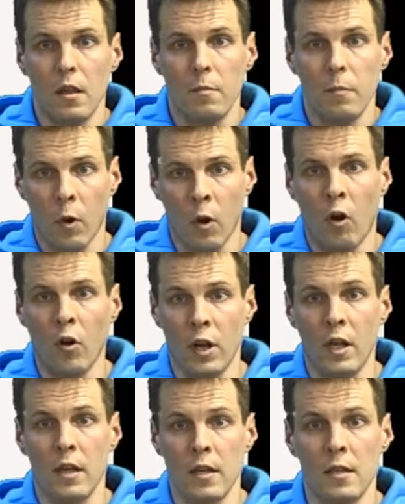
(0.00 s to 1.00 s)

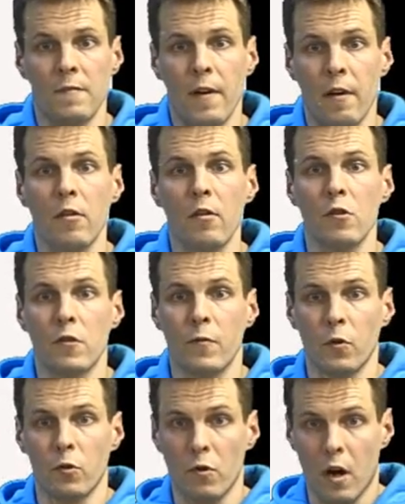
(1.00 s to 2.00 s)
Plotting is very
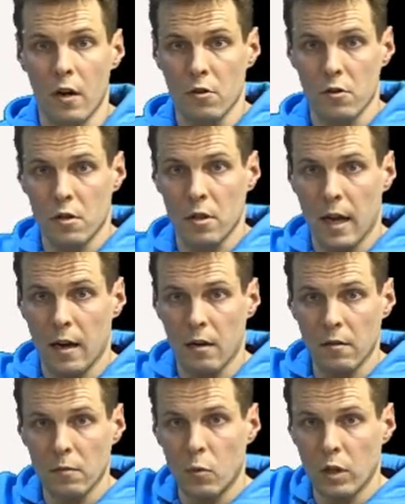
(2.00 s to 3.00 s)
useful to understand
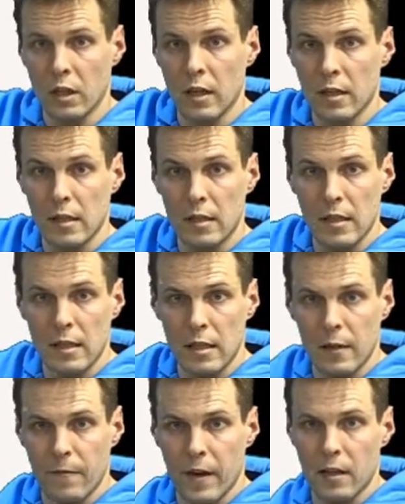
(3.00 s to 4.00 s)
what does these
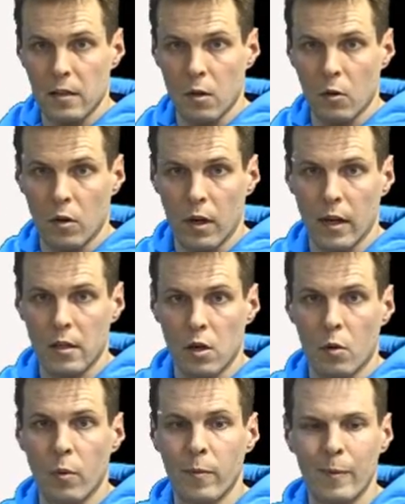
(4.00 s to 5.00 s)
effects look like.
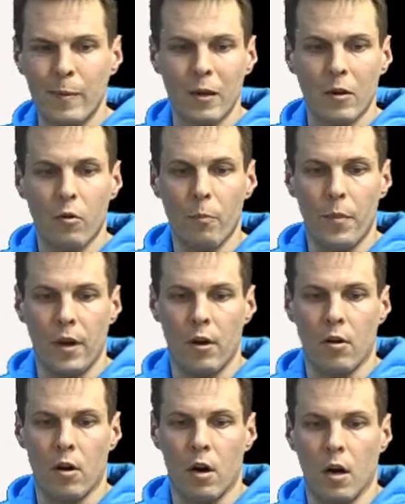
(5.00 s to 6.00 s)
So when we
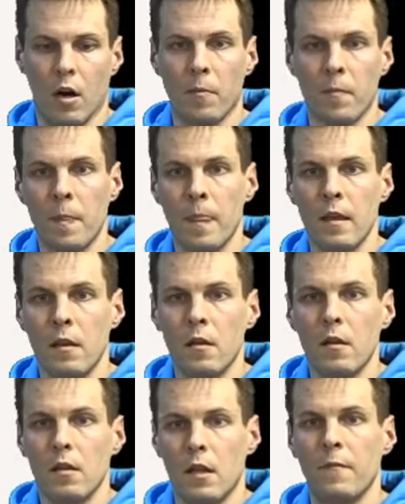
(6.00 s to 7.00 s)
compare
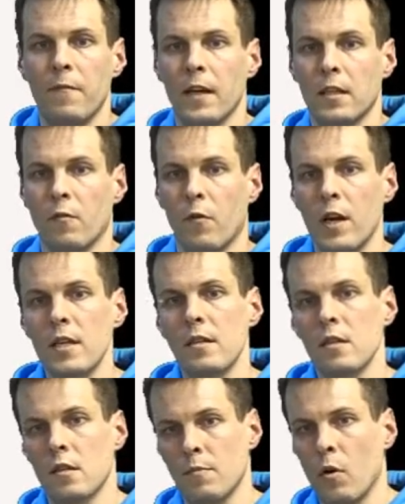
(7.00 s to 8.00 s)
the effects of race
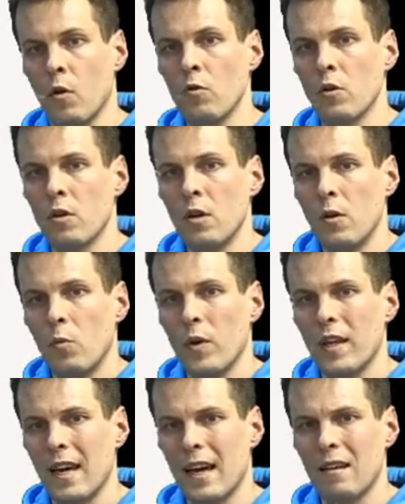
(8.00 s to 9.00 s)
and smoke,
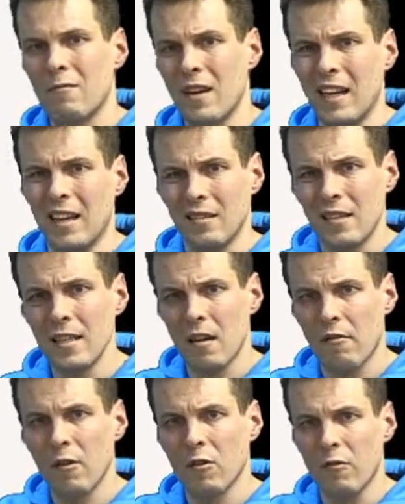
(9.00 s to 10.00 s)
these are
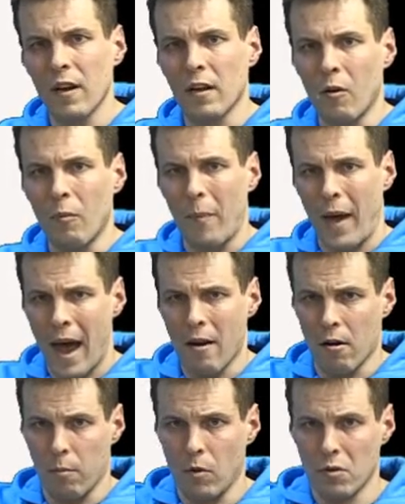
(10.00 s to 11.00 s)
not really comparable.